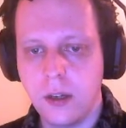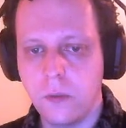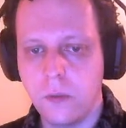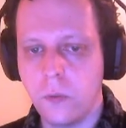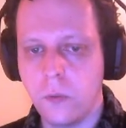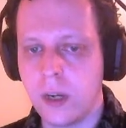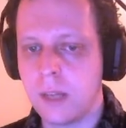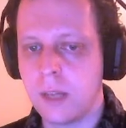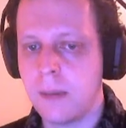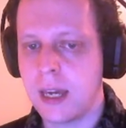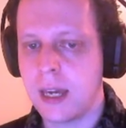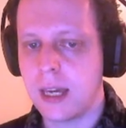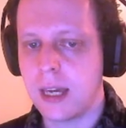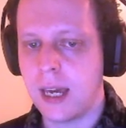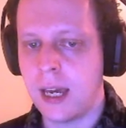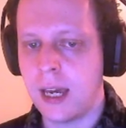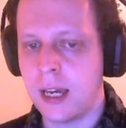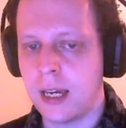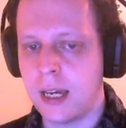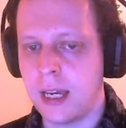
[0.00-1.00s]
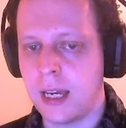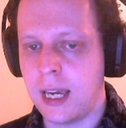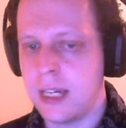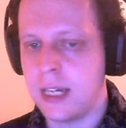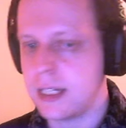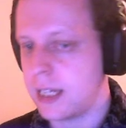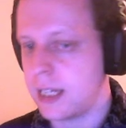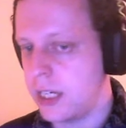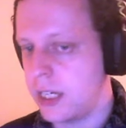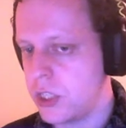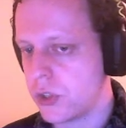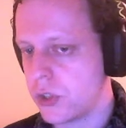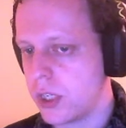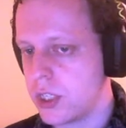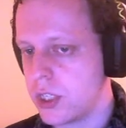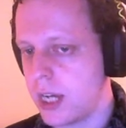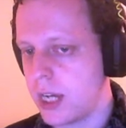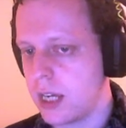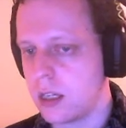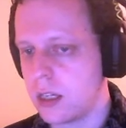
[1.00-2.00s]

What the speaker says: When you make an int history check,